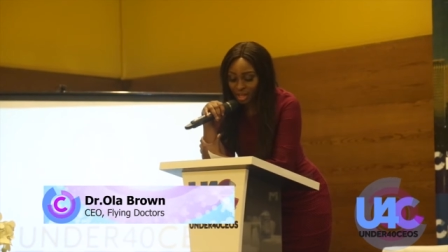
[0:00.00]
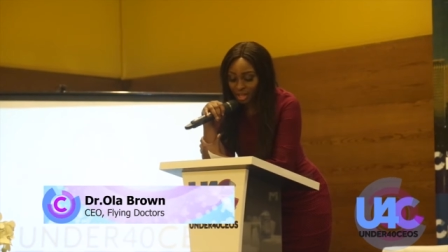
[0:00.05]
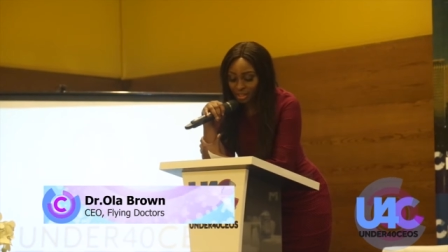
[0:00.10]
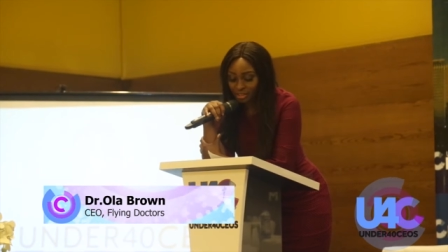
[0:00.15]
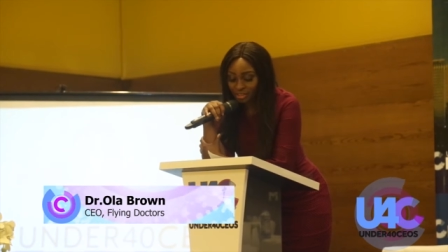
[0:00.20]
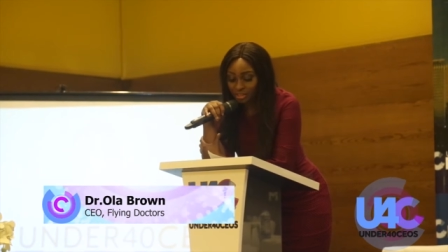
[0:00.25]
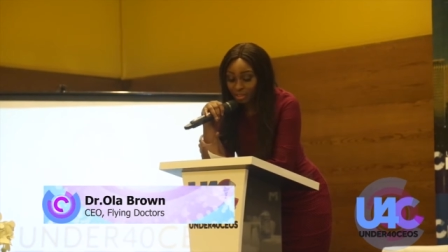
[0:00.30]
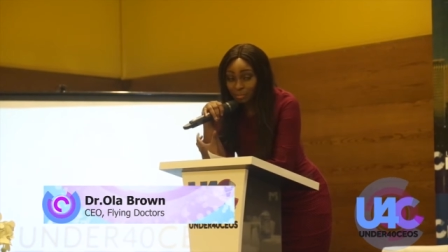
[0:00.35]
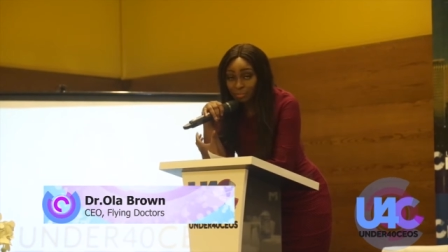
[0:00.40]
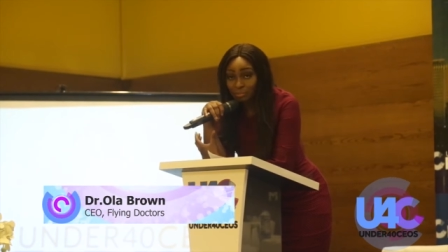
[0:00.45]

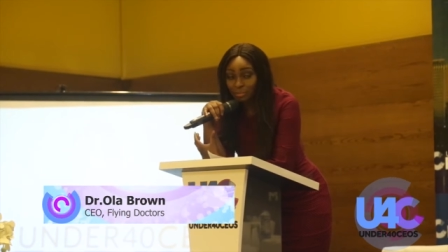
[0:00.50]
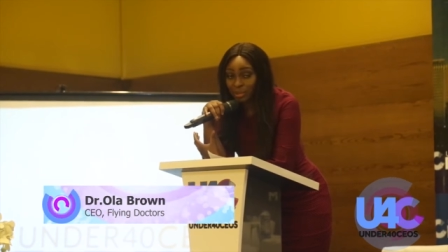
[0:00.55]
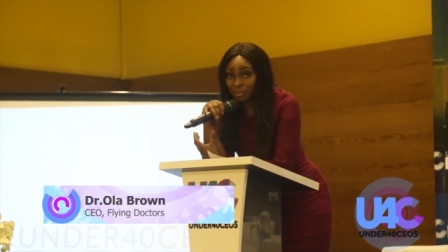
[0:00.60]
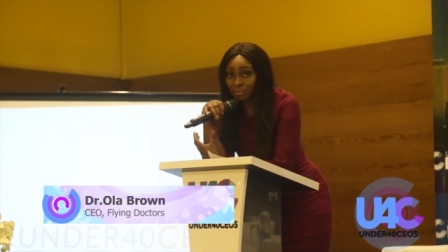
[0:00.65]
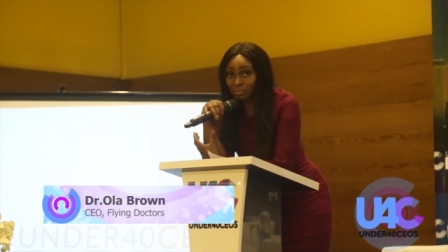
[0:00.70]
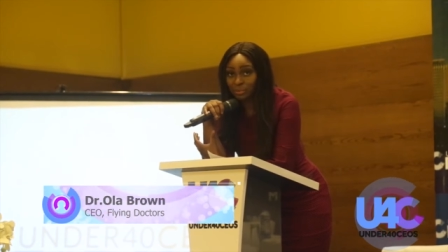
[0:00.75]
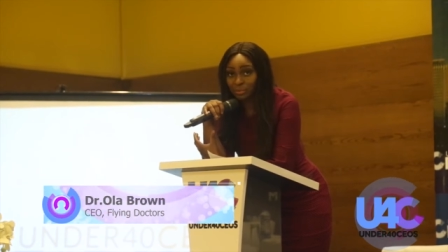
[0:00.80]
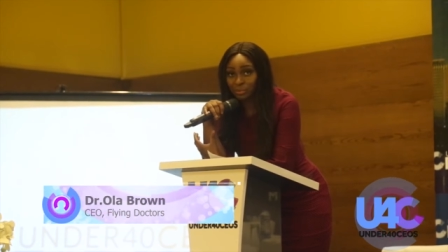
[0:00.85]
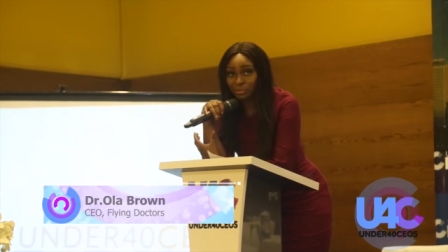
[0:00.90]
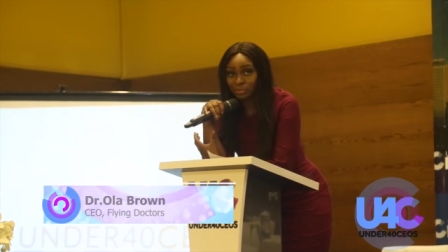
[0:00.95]
Some
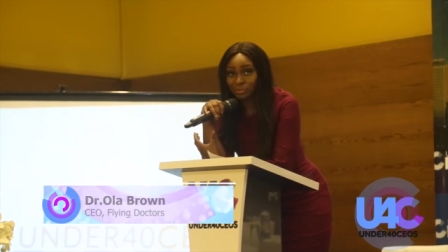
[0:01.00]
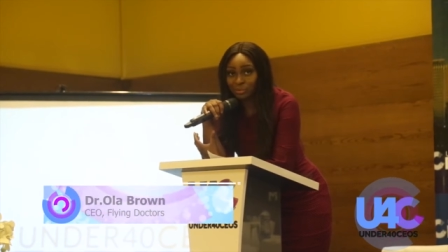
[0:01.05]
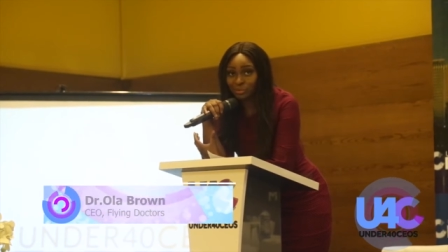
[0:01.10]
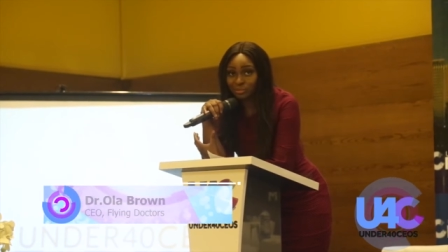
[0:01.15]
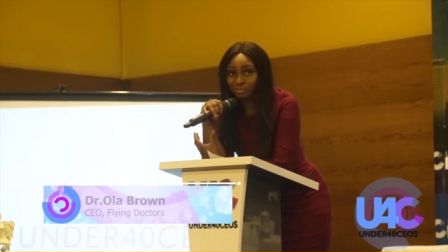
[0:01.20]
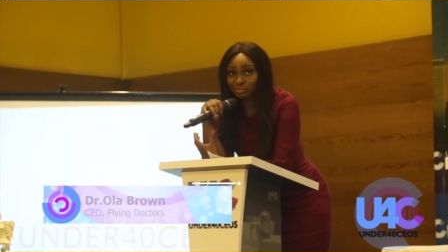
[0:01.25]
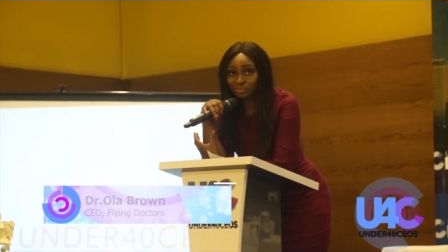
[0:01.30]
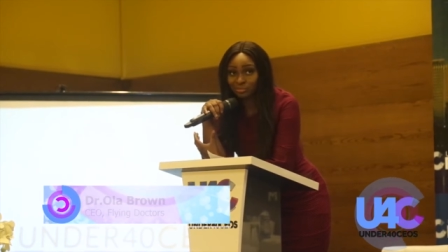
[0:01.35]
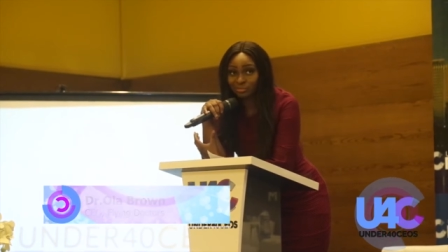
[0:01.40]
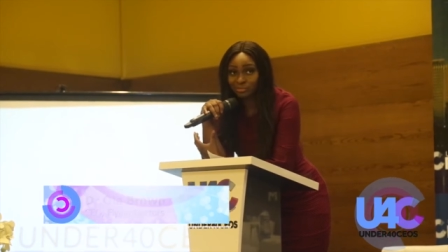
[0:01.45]
people,
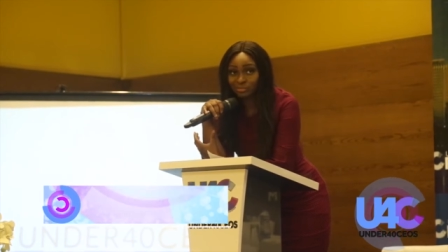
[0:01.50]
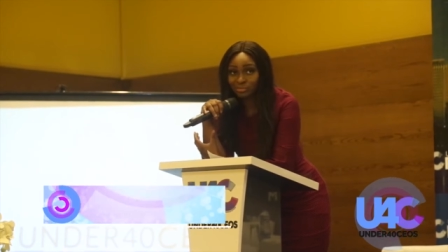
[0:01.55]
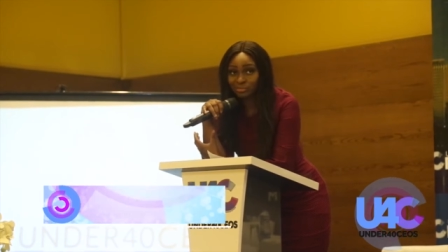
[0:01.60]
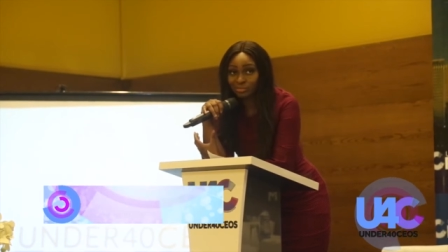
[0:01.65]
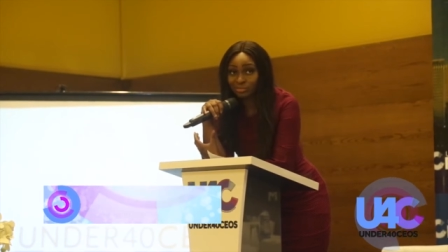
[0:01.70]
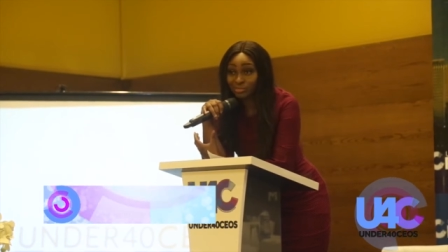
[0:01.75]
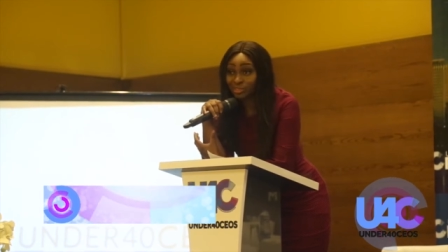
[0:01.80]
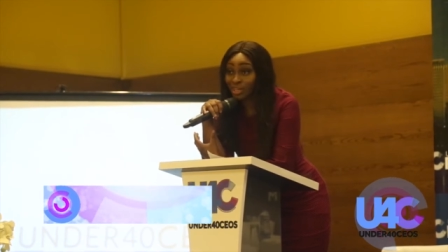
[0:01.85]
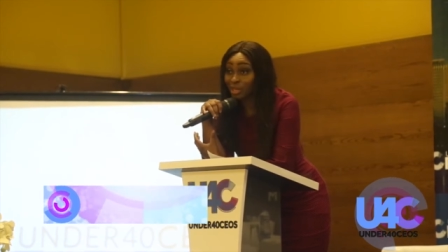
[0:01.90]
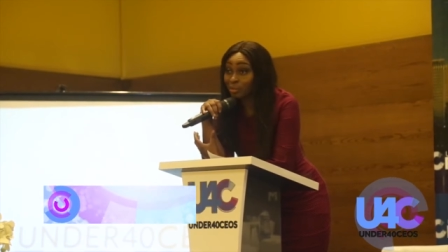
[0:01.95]

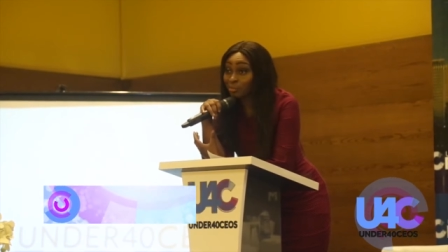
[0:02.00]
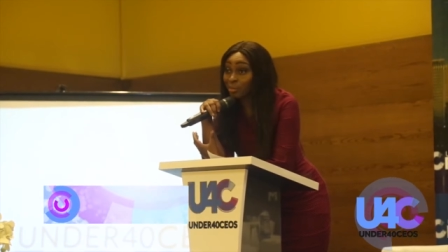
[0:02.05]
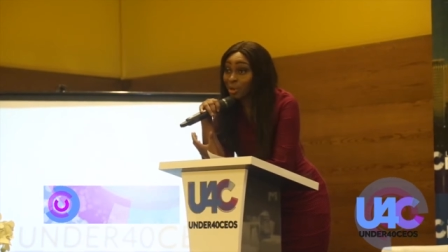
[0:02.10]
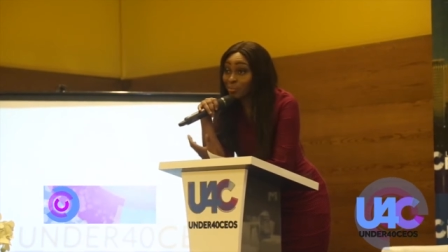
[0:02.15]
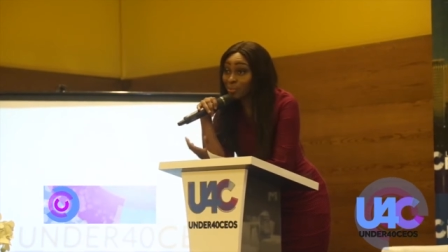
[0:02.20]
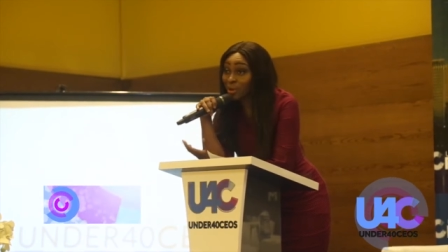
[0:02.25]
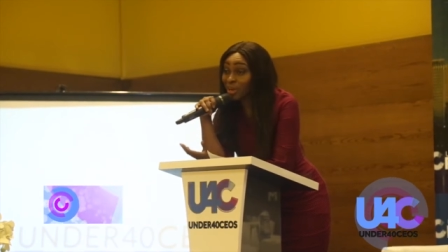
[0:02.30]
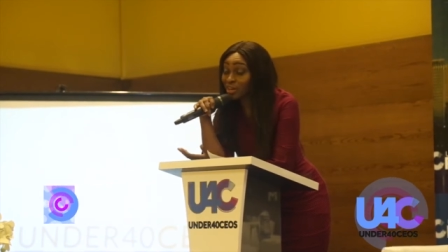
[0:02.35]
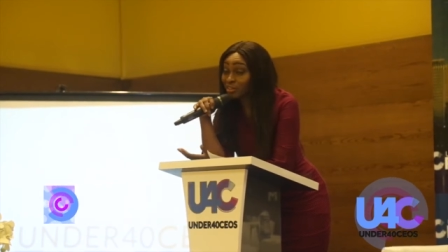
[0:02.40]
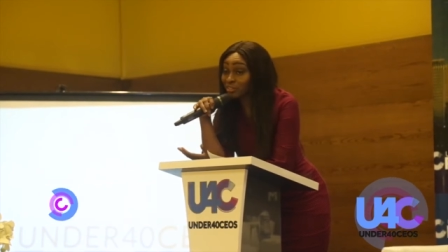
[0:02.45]
like my
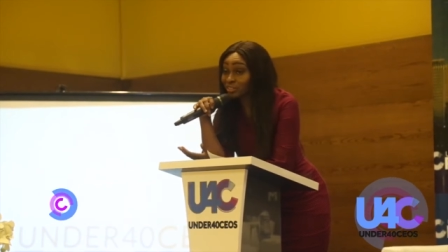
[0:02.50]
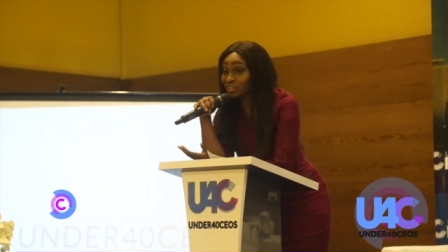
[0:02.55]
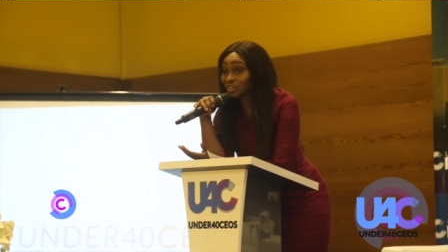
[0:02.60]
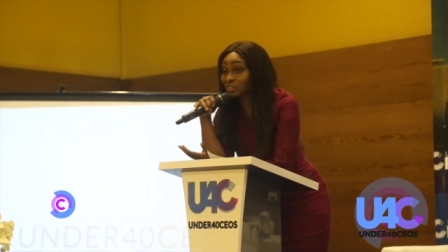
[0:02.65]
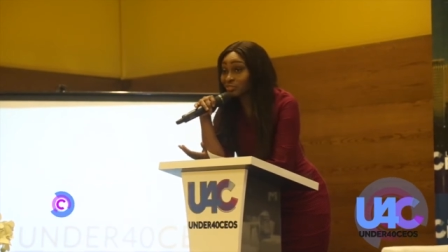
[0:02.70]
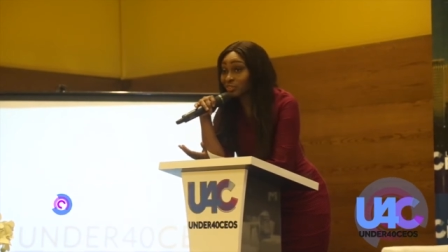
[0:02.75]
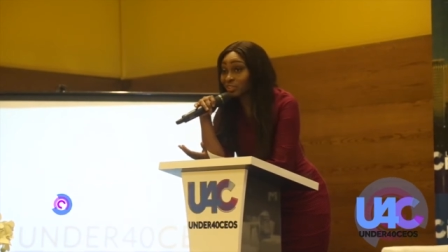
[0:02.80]
parents,